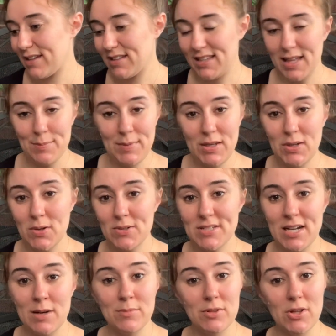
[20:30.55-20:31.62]
Let me know
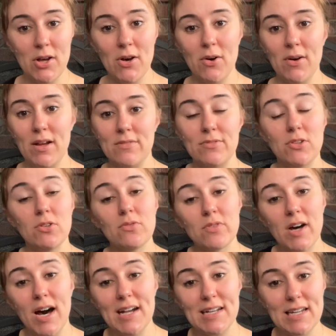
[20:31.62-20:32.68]
down below if you've
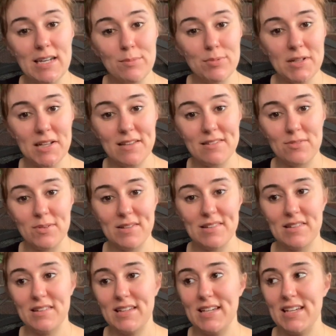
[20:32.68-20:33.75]
gotten any plants
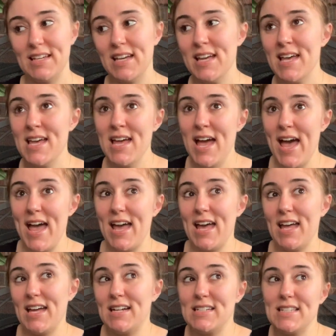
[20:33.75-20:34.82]
recently
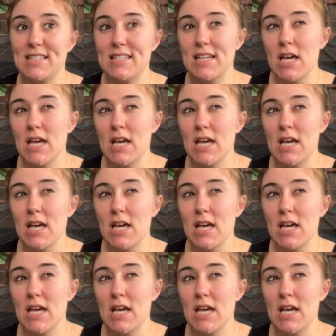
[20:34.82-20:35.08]
and